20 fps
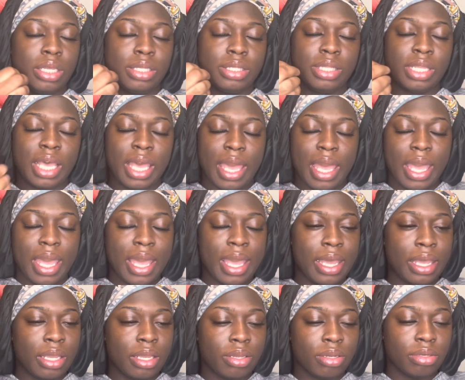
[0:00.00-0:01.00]

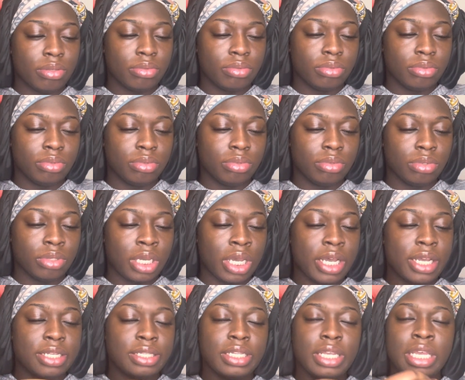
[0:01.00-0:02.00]
That
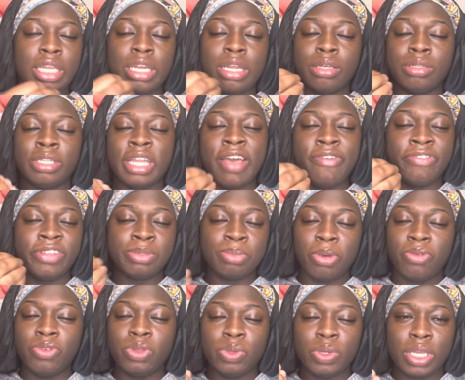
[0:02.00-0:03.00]
because in the Netflix
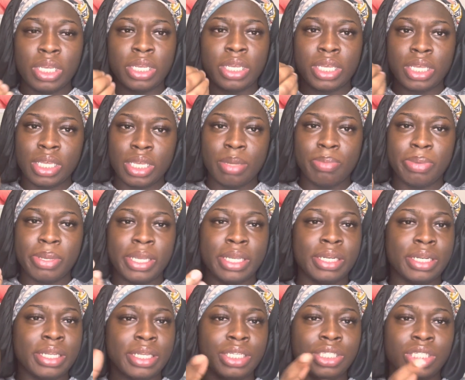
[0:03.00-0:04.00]
movie you did good, but in
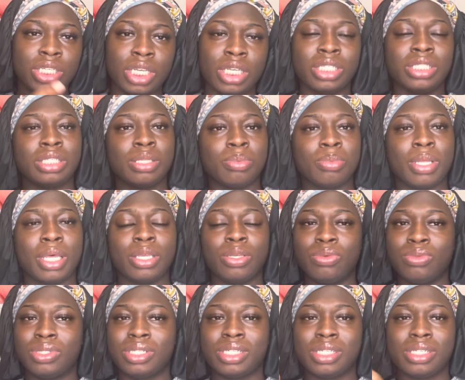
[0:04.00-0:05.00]
this shit it seemed like you
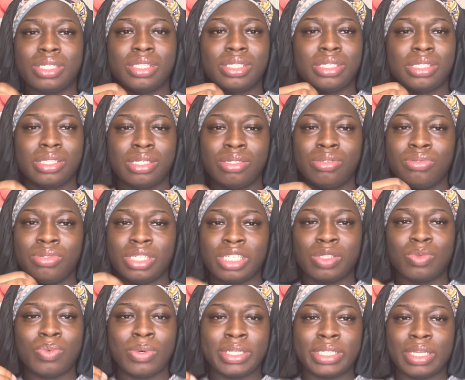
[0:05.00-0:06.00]
just you just
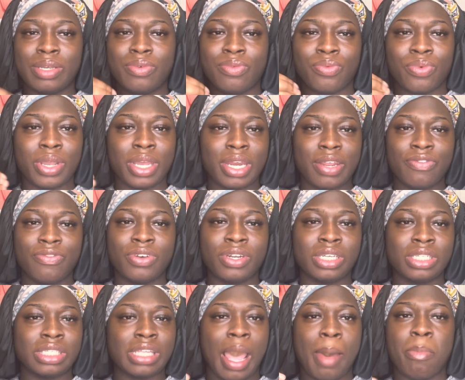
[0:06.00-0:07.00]
wasn't ready for
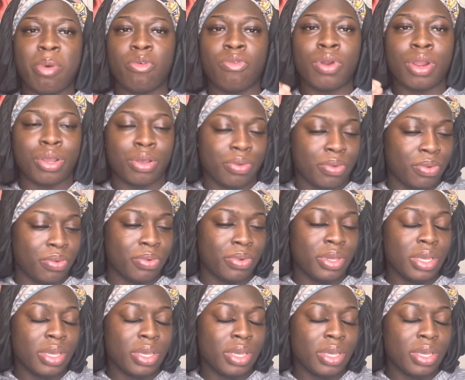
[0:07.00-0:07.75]
this type of role.